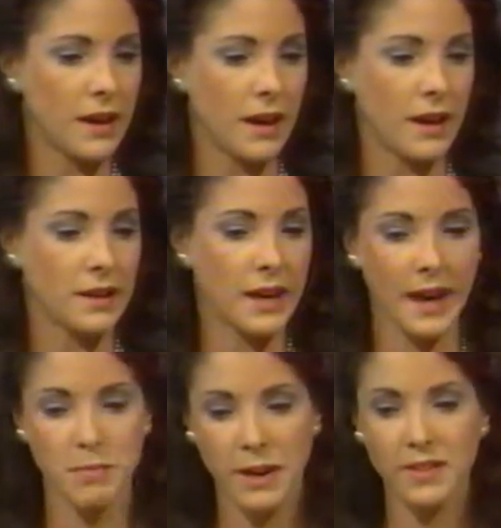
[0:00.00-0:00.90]
You
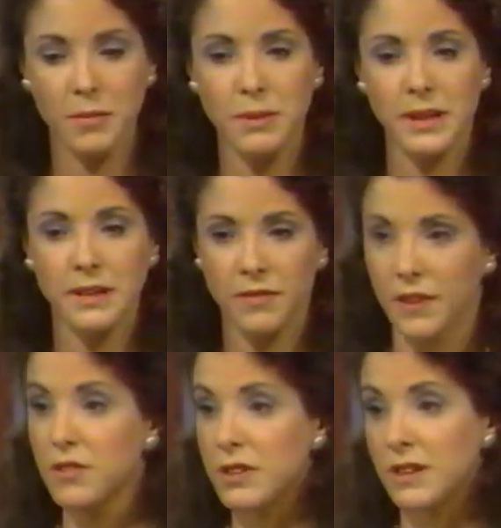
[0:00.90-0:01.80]
can't make somebody
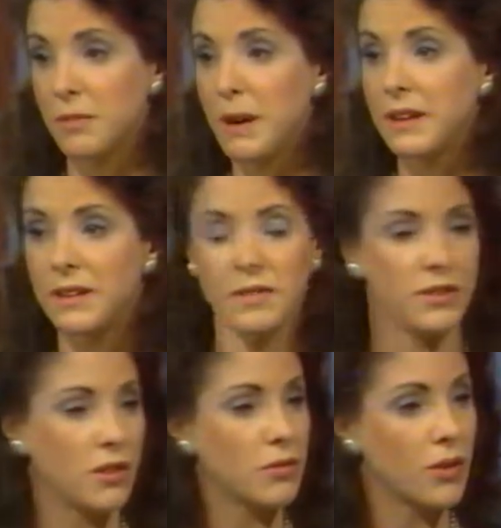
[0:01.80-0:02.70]
functionally independent if
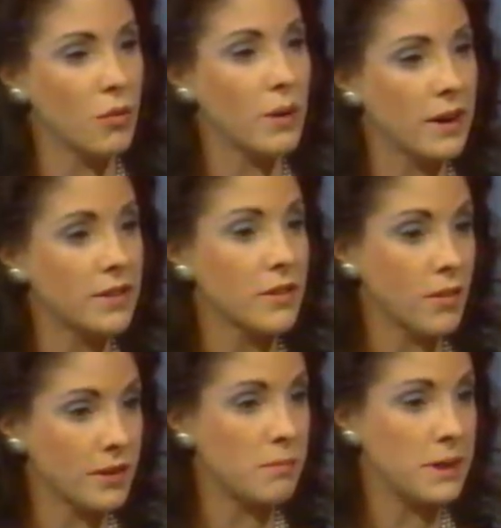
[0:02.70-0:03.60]
you don't know where they're
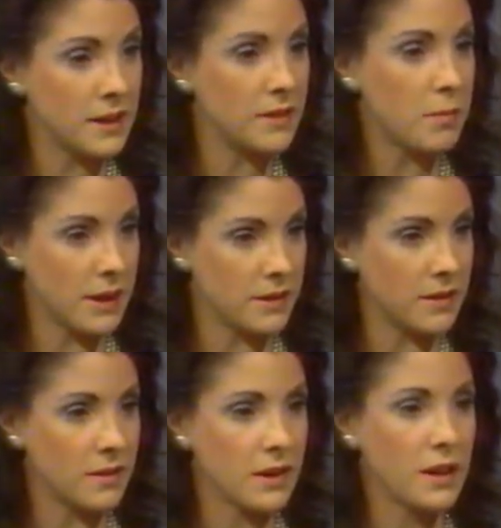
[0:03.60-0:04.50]
going to be independent.